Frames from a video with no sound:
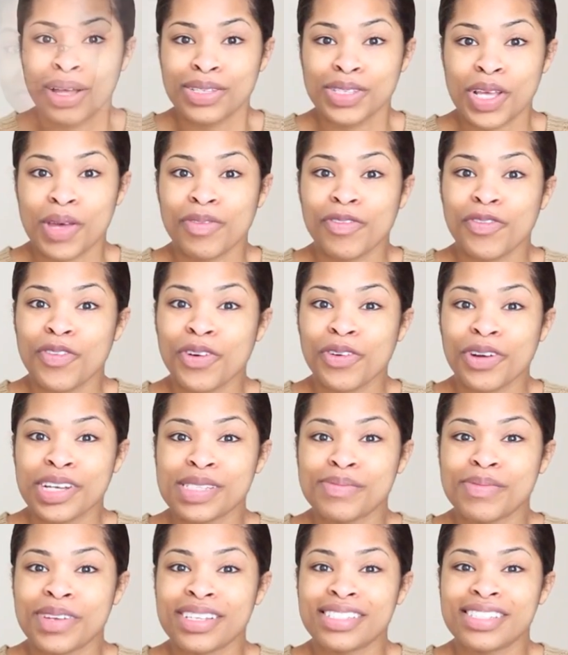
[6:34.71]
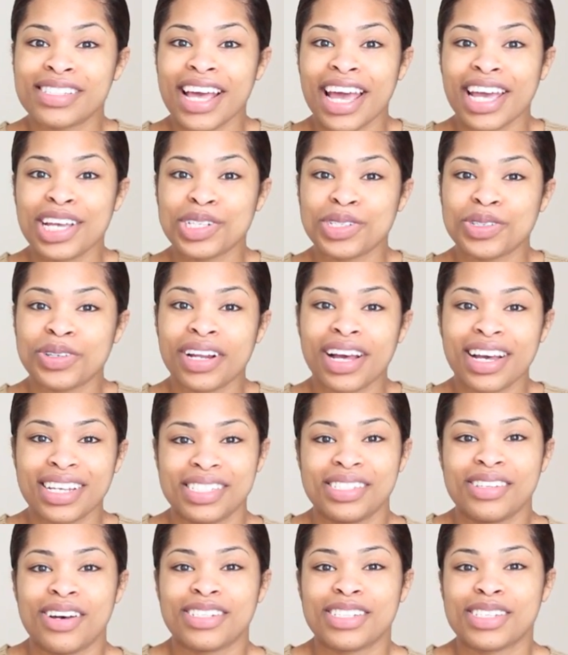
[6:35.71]
So before Christmas, Asia and I
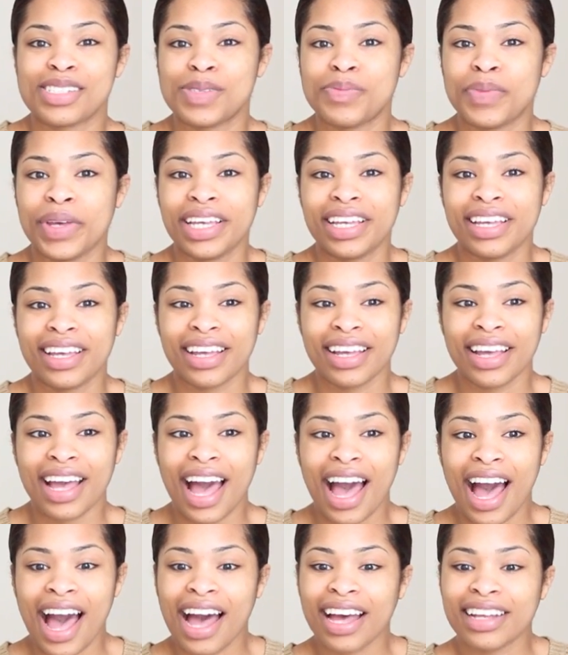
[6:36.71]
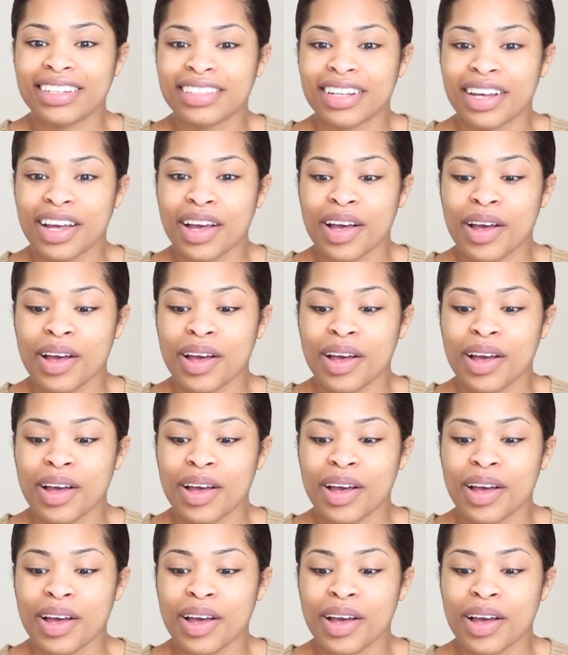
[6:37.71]
started speaking, and